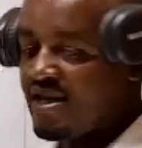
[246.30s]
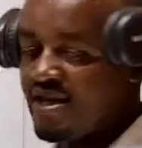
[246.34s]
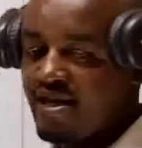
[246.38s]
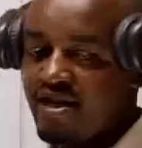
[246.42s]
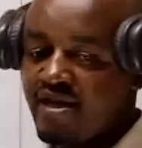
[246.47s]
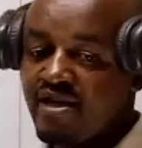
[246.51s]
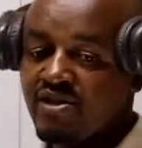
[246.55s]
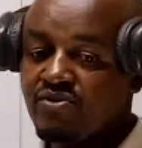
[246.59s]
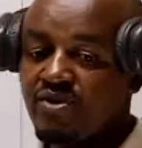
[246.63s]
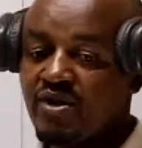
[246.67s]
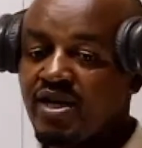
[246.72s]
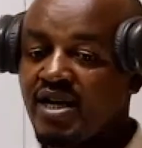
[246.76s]

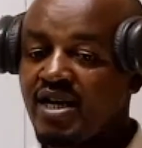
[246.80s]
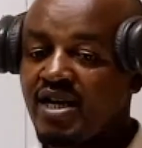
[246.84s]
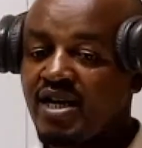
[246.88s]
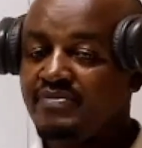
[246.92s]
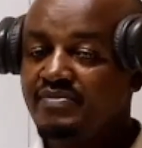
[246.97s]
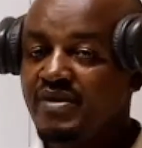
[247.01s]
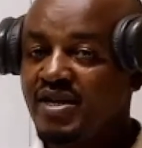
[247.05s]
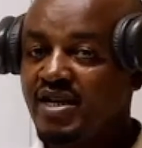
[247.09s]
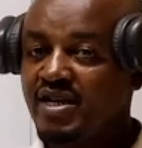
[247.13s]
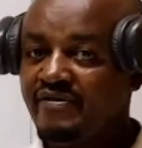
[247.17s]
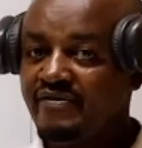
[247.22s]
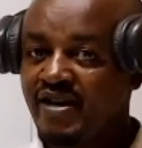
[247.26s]
this one can
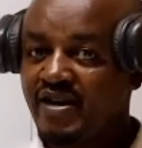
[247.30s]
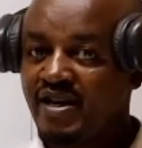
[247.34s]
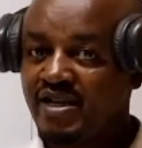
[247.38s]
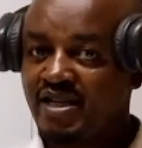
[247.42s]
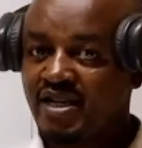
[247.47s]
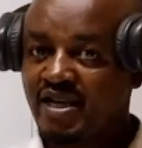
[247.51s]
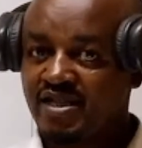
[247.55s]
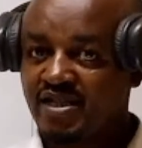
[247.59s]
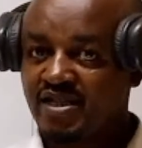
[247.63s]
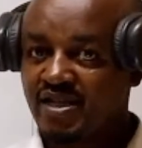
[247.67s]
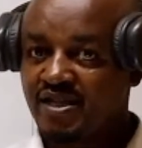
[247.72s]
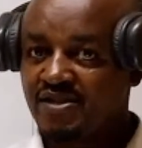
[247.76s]
be a deferred
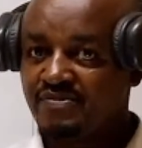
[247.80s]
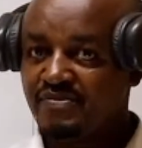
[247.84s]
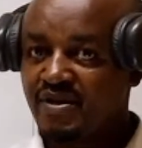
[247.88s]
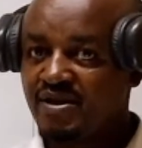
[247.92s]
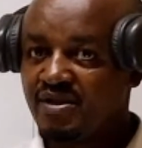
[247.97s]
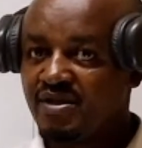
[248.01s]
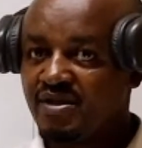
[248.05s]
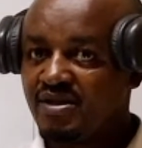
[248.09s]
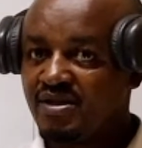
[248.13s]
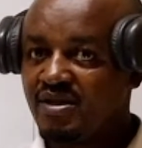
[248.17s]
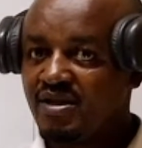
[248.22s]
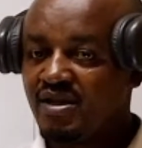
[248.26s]
tax
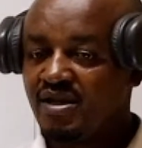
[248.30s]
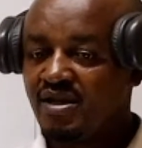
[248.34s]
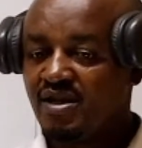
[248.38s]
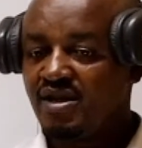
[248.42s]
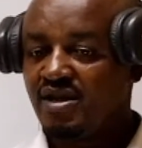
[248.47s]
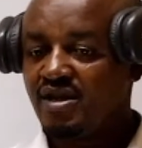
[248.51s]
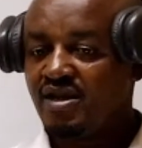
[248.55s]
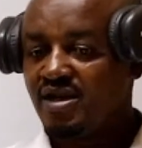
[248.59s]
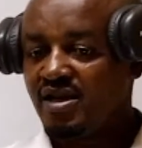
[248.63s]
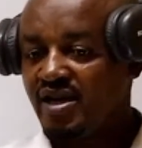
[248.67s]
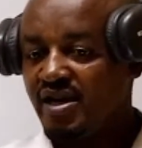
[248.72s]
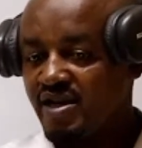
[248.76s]
expense,
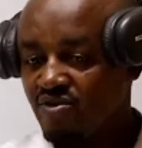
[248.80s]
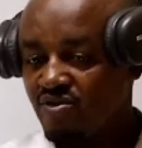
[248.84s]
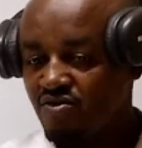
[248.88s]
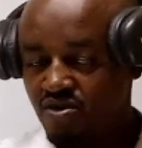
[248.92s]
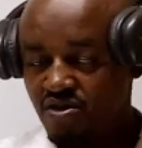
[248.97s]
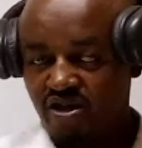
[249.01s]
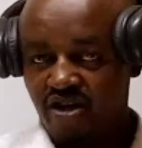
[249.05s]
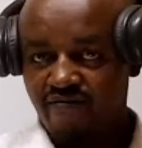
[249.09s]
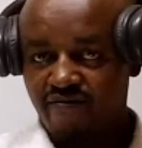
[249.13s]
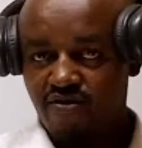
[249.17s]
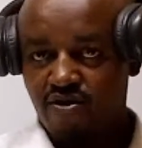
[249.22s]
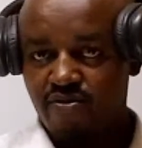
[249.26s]
like what
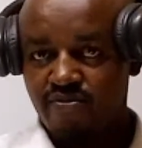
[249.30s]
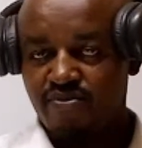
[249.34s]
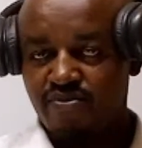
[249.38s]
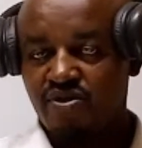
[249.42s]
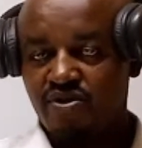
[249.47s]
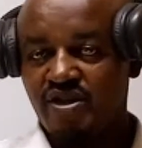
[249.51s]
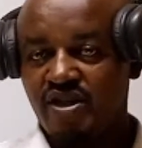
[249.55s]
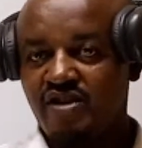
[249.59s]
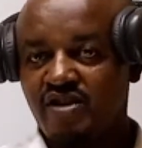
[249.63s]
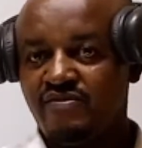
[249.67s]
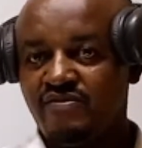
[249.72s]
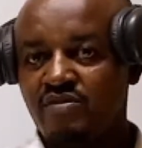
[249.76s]
you have
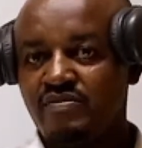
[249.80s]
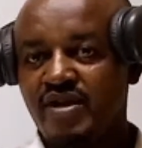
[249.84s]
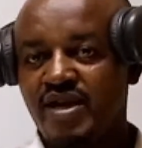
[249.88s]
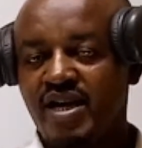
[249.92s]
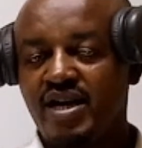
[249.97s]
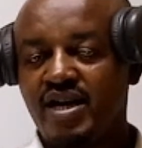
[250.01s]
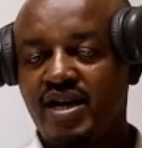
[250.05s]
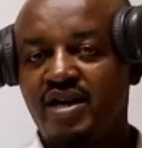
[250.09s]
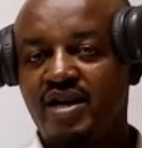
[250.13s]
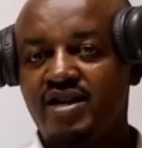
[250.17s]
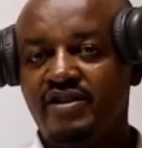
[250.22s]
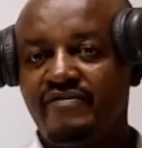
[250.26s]
computed from the
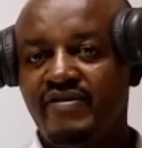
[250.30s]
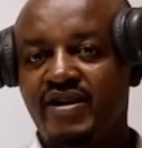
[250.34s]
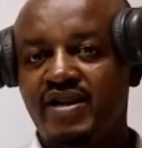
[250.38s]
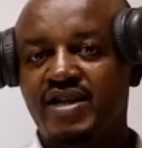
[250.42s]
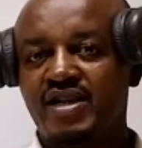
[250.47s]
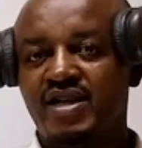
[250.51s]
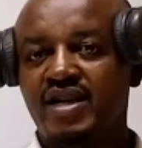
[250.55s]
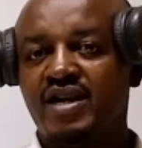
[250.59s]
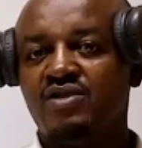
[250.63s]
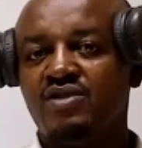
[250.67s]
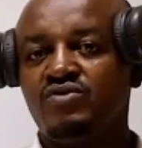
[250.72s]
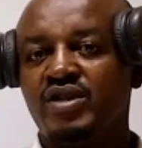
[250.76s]
deferred
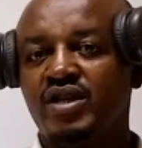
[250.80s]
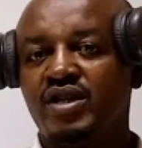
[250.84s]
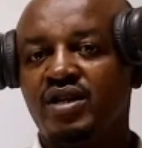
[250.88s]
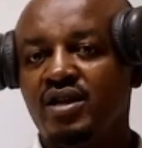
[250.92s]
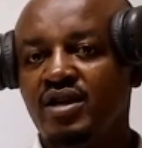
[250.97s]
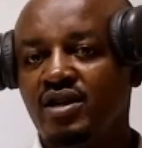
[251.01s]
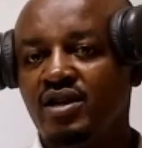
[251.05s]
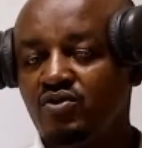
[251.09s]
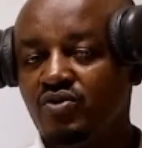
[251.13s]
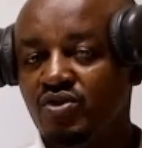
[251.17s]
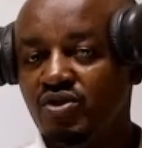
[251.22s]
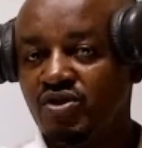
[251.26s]
account,
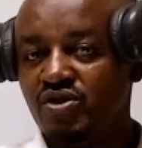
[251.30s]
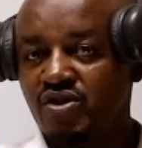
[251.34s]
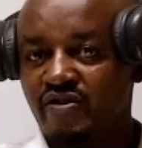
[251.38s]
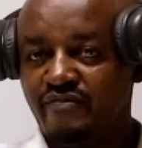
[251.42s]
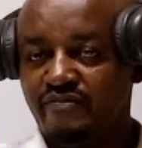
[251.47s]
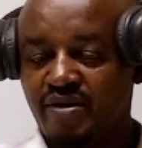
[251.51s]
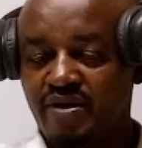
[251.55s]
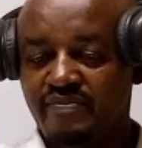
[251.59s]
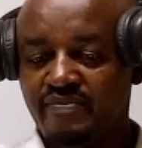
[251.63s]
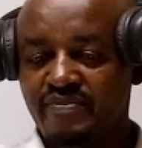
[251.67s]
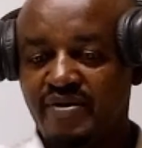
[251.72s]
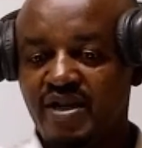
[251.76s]
which you have
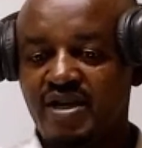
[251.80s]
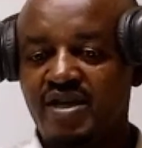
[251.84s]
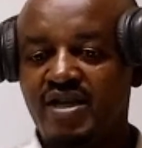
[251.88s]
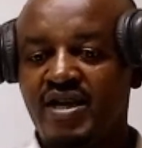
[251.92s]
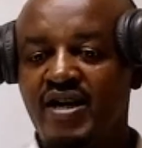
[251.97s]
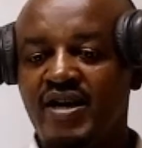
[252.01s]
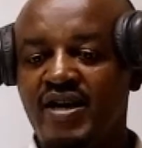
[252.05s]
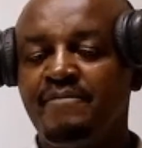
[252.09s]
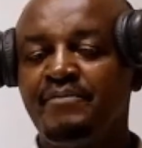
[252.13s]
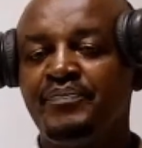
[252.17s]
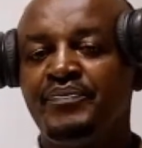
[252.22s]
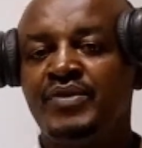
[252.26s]
prepared
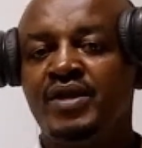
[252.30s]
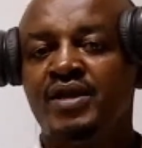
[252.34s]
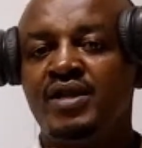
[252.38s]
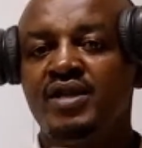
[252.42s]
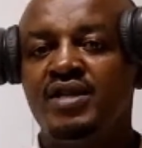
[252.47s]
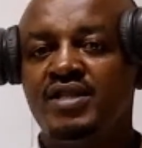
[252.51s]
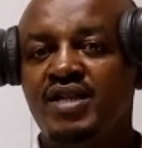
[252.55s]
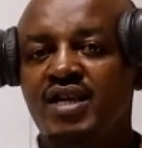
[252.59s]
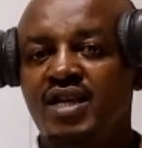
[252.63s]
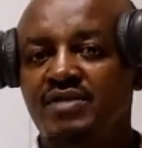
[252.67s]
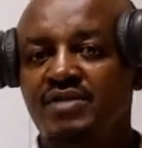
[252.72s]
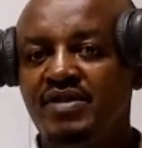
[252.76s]
here.
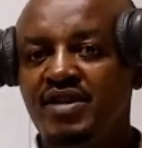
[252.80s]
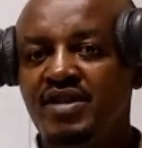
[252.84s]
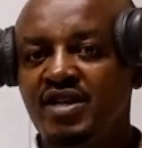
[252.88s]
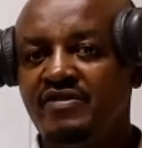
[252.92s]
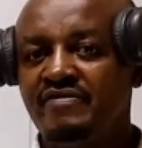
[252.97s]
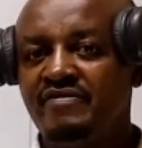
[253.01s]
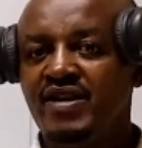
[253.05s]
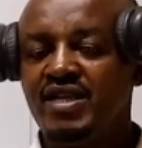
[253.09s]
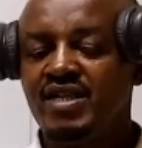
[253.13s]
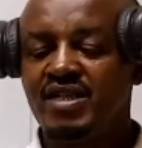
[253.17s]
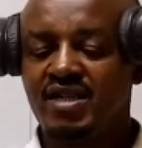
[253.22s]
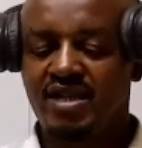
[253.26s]
It can be a
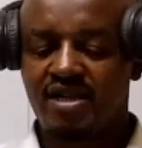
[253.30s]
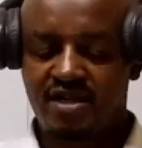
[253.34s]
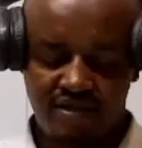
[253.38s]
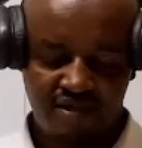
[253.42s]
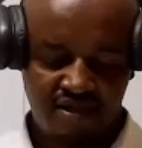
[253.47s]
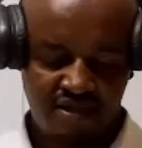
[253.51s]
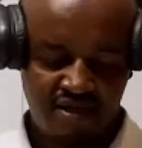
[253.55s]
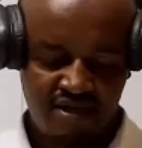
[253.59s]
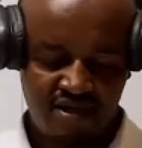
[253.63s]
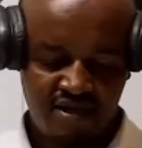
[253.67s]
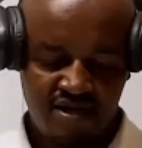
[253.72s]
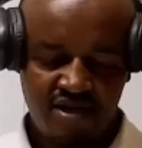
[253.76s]
deferred tax
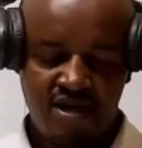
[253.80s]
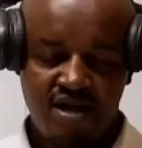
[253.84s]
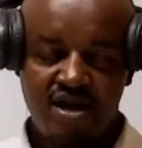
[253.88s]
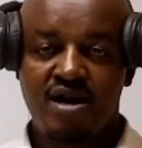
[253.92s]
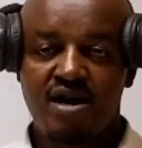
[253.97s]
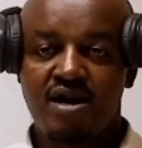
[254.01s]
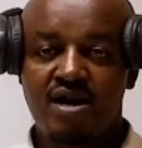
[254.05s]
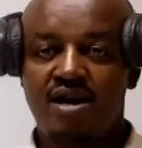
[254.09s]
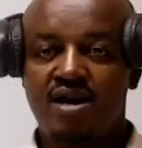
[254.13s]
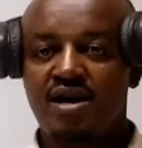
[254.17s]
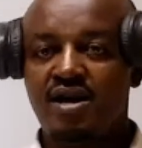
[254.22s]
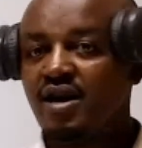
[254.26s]

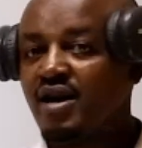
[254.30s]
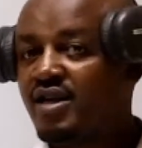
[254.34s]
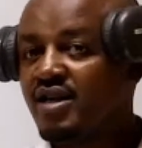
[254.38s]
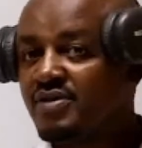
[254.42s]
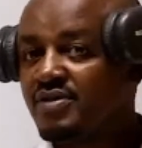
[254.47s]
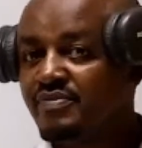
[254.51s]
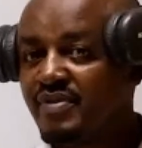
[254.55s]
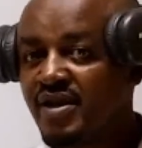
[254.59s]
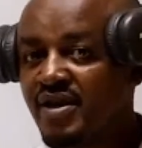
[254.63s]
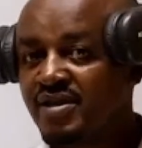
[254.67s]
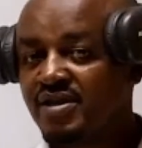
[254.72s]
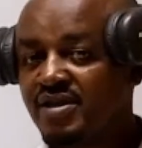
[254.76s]

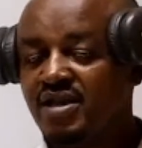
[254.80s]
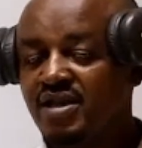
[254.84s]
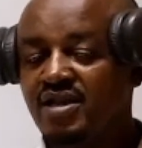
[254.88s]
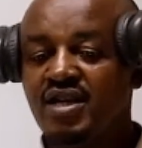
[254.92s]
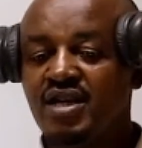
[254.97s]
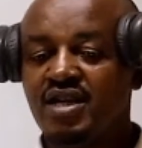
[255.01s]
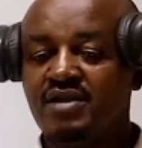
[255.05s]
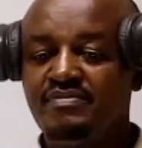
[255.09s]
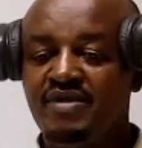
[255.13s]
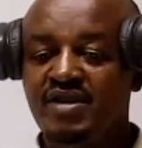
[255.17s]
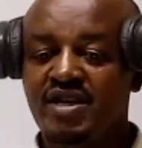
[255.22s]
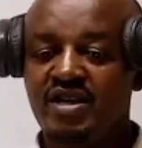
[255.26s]
expense. It
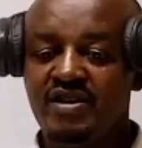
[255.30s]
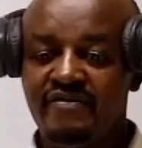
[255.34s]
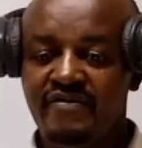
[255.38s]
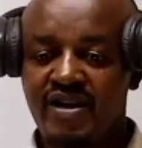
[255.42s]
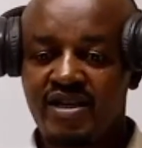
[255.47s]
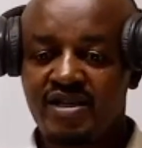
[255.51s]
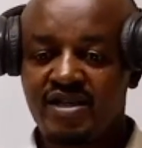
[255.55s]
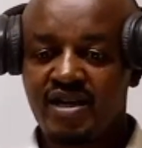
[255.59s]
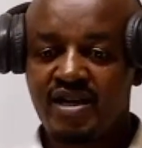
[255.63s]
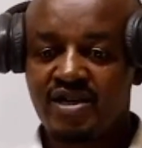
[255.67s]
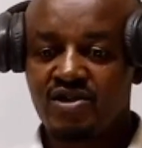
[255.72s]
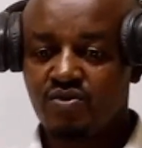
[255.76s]
can be a
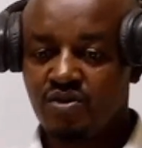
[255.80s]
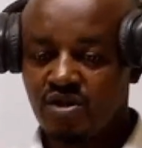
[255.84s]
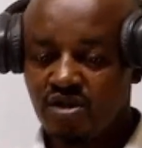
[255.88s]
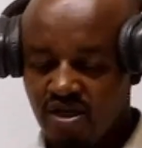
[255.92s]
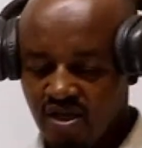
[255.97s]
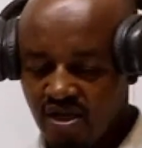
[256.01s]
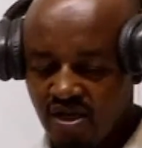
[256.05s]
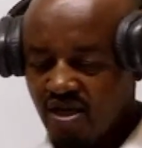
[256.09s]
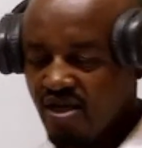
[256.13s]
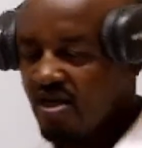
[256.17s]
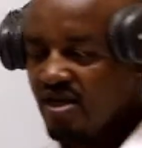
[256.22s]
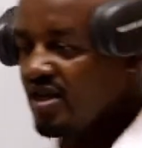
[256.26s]
deferred tax what?
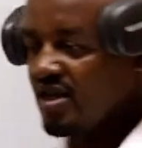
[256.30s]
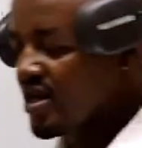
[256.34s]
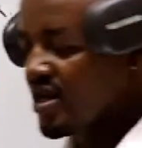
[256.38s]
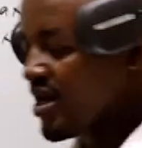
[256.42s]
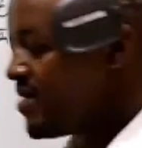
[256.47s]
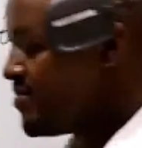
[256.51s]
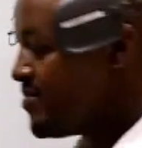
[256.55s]
Income.